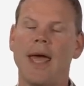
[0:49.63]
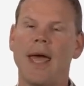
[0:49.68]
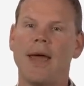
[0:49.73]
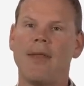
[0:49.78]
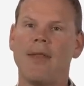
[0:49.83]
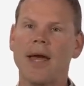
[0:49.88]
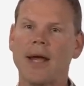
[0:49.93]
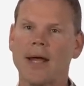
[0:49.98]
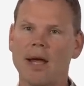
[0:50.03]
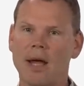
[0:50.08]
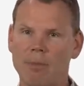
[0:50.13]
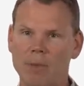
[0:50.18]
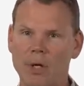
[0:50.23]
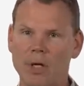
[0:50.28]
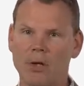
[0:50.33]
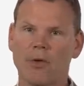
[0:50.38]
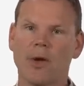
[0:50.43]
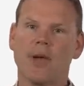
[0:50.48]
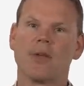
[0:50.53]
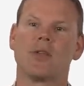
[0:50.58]
And that got me
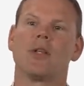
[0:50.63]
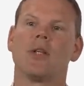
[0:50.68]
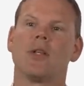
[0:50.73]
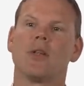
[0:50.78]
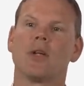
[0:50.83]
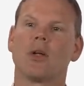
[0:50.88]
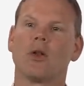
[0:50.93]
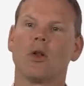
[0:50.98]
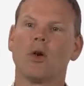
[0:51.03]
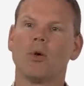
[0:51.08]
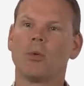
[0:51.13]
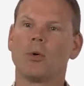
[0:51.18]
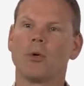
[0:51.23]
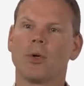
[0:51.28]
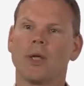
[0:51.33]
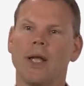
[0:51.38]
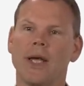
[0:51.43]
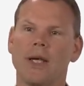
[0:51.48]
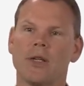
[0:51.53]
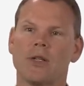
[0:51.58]
interested in the global
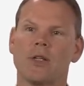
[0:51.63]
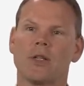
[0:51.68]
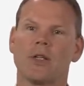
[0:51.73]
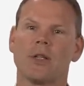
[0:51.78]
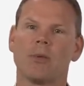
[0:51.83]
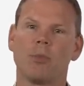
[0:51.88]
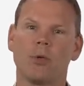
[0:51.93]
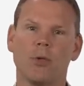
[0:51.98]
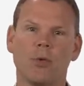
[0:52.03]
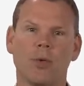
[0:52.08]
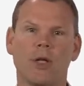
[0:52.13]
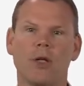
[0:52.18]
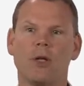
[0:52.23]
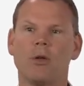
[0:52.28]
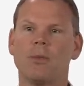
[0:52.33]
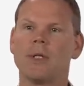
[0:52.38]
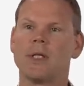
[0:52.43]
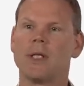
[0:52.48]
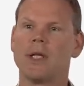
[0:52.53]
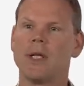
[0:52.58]
relationship between
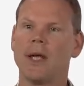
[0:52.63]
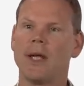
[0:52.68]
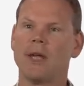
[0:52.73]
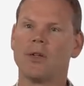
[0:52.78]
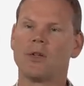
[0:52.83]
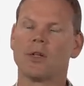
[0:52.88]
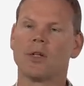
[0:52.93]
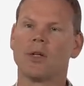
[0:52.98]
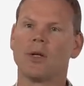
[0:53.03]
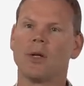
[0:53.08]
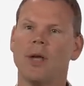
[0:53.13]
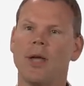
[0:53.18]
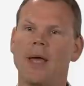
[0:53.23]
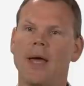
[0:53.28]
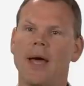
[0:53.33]
humans and nature